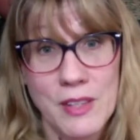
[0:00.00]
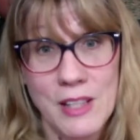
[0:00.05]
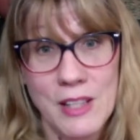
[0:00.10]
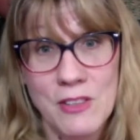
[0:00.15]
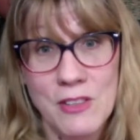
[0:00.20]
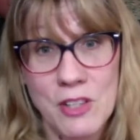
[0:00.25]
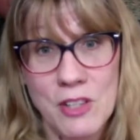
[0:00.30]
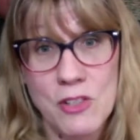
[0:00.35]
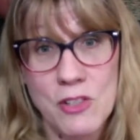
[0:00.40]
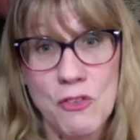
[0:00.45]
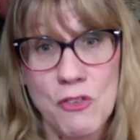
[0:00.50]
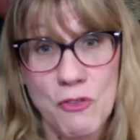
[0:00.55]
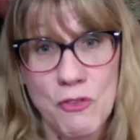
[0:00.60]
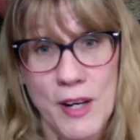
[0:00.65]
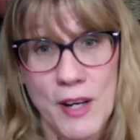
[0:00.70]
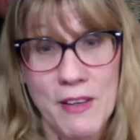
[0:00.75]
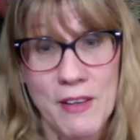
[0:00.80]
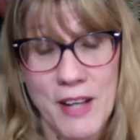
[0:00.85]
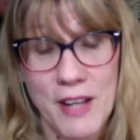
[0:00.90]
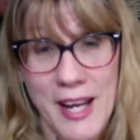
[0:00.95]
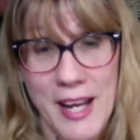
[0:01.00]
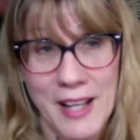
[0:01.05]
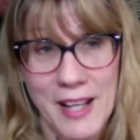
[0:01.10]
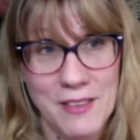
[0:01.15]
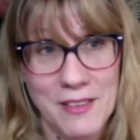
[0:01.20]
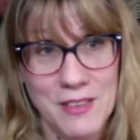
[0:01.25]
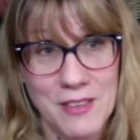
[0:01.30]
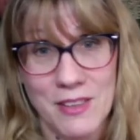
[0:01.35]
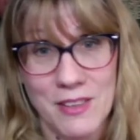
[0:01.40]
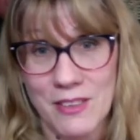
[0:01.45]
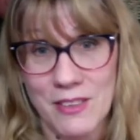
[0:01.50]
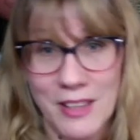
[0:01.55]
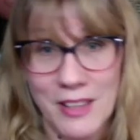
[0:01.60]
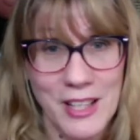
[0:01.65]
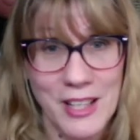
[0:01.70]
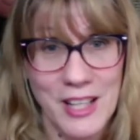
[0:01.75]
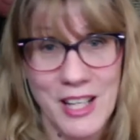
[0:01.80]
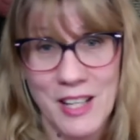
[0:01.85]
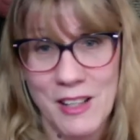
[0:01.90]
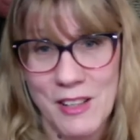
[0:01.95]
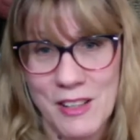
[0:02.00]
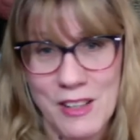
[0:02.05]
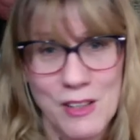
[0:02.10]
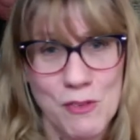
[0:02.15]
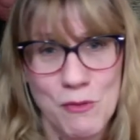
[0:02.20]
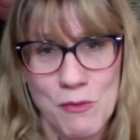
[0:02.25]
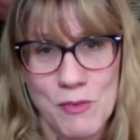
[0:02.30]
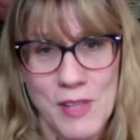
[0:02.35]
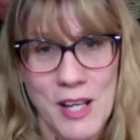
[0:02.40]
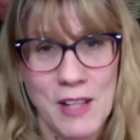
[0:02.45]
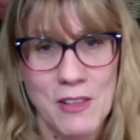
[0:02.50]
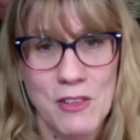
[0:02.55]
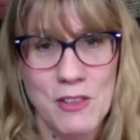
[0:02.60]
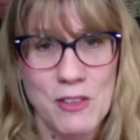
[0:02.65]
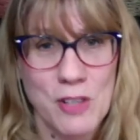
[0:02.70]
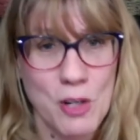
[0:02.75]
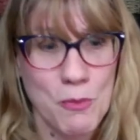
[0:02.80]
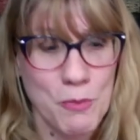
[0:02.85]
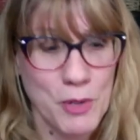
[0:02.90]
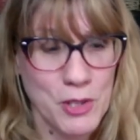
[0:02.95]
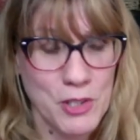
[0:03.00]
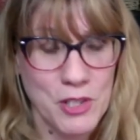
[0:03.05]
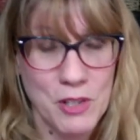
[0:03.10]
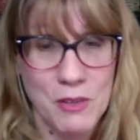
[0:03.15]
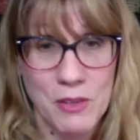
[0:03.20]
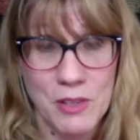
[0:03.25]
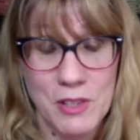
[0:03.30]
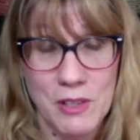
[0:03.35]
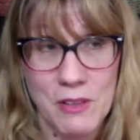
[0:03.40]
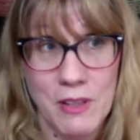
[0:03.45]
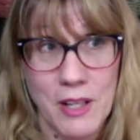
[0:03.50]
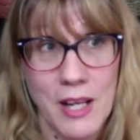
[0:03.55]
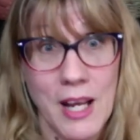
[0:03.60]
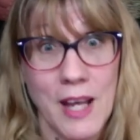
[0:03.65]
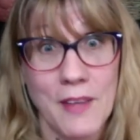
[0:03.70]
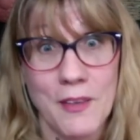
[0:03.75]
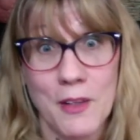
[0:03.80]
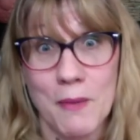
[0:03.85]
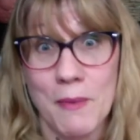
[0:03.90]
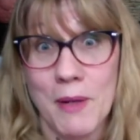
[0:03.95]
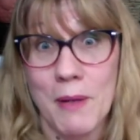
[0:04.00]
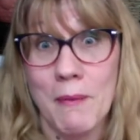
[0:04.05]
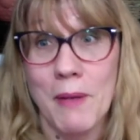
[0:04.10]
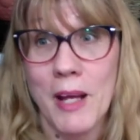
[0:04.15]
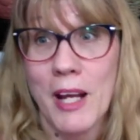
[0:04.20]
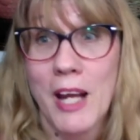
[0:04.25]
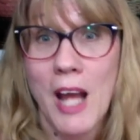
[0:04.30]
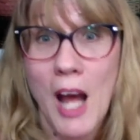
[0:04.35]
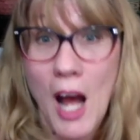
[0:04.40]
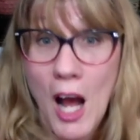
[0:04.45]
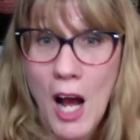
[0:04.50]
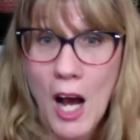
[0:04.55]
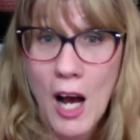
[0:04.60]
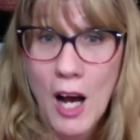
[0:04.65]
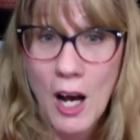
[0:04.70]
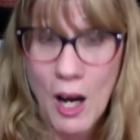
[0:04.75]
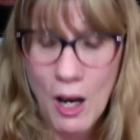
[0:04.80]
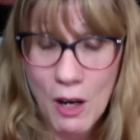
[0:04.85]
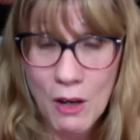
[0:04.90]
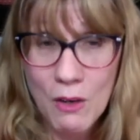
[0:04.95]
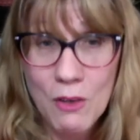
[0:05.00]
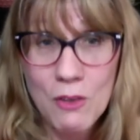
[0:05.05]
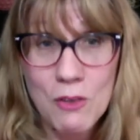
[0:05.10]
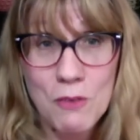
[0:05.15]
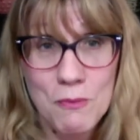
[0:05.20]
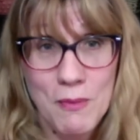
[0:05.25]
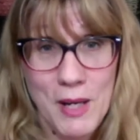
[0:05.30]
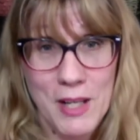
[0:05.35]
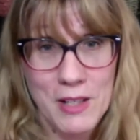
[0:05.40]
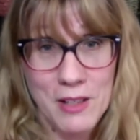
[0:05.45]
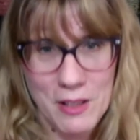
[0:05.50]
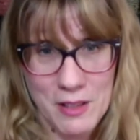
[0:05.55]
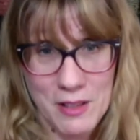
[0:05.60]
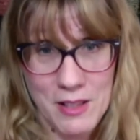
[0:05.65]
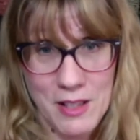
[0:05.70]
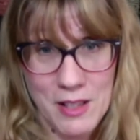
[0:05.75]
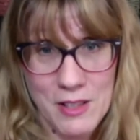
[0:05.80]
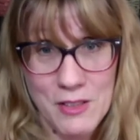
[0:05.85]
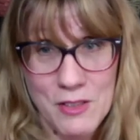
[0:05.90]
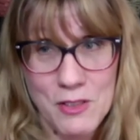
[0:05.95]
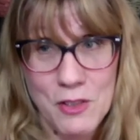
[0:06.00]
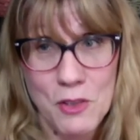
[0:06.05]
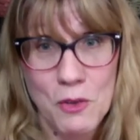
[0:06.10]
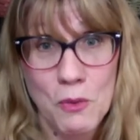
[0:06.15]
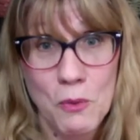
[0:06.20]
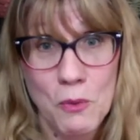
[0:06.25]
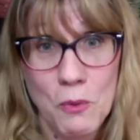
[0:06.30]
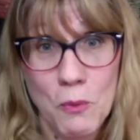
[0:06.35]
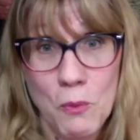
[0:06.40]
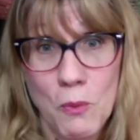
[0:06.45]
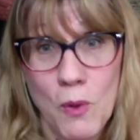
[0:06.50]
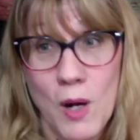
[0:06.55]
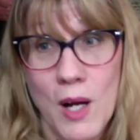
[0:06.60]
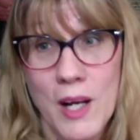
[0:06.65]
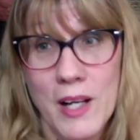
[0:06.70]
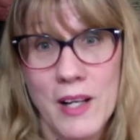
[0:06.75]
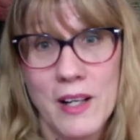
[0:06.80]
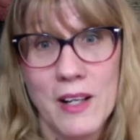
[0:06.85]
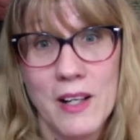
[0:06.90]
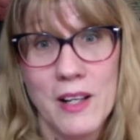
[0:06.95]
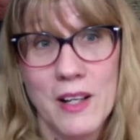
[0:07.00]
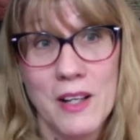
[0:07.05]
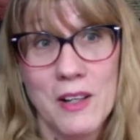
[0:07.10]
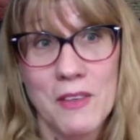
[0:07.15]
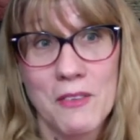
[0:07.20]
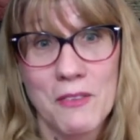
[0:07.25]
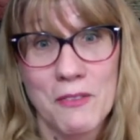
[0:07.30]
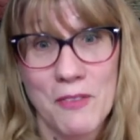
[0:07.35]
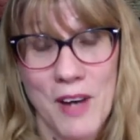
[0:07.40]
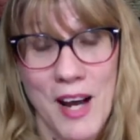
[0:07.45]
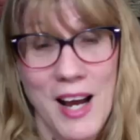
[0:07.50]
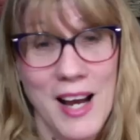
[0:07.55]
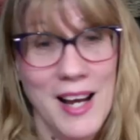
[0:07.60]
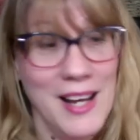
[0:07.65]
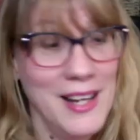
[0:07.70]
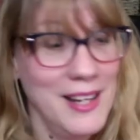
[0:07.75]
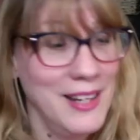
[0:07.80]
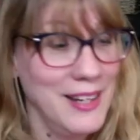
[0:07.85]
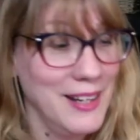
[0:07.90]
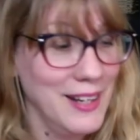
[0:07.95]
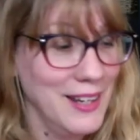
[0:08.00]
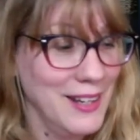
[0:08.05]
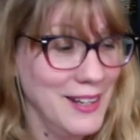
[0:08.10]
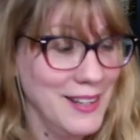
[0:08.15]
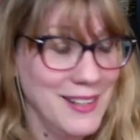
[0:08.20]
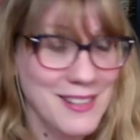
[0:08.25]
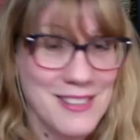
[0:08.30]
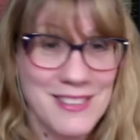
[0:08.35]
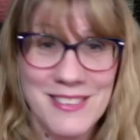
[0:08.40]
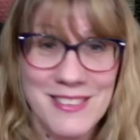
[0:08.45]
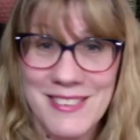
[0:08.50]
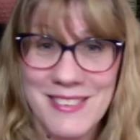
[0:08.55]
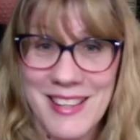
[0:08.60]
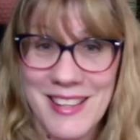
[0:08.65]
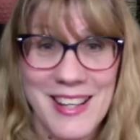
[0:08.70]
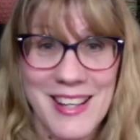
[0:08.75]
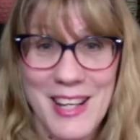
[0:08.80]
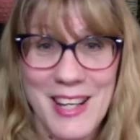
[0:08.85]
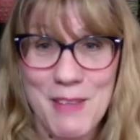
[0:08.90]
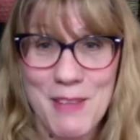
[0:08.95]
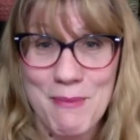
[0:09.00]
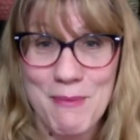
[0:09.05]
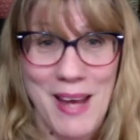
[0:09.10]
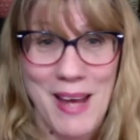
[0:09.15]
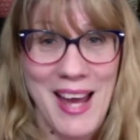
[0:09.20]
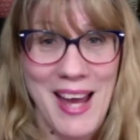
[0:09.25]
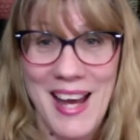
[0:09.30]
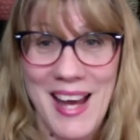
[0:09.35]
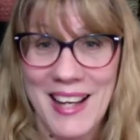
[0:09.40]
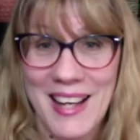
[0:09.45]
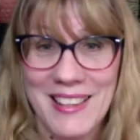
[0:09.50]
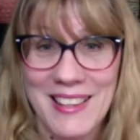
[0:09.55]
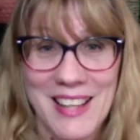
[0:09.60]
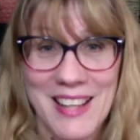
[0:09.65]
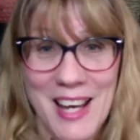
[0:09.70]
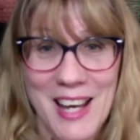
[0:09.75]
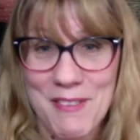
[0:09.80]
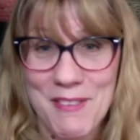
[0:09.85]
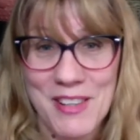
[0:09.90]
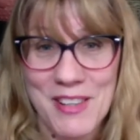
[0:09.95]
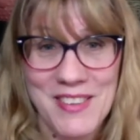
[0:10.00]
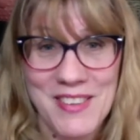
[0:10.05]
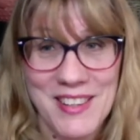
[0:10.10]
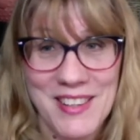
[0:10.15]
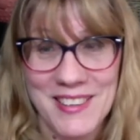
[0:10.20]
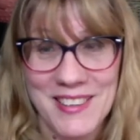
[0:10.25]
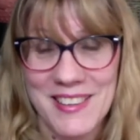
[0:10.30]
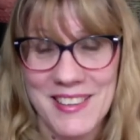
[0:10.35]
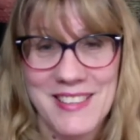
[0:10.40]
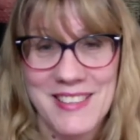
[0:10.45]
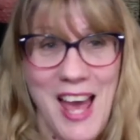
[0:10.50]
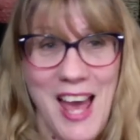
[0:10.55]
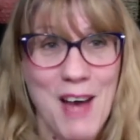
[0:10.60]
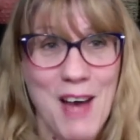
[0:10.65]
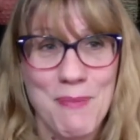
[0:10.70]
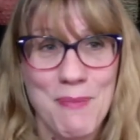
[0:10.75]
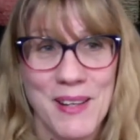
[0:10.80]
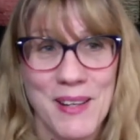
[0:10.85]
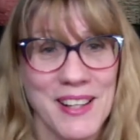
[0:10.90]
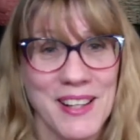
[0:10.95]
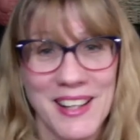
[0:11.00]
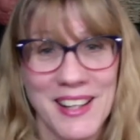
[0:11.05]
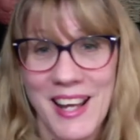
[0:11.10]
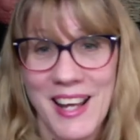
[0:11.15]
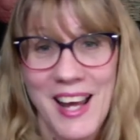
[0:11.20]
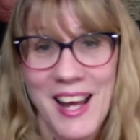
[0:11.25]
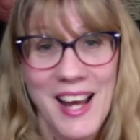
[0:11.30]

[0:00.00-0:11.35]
It's such a rare cancer, like it, doctors don't put two and two together. But I'm like, oh my goodness, what a ride. And it's just thinking back to everything that's happened